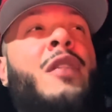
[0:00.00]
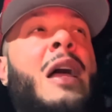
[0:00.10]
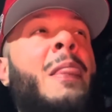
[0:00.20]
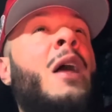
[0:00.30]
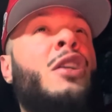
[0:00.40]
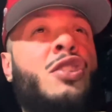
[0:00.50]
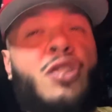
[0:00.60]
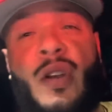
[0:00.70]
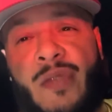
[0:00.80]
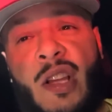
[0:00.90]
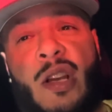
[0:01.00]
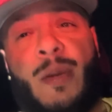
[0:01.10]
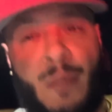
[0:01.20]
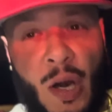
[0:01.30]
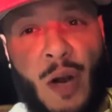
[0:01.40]
like served a
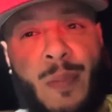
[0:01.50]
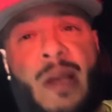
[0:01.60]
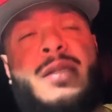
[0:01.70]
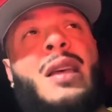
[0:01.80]
good purpose,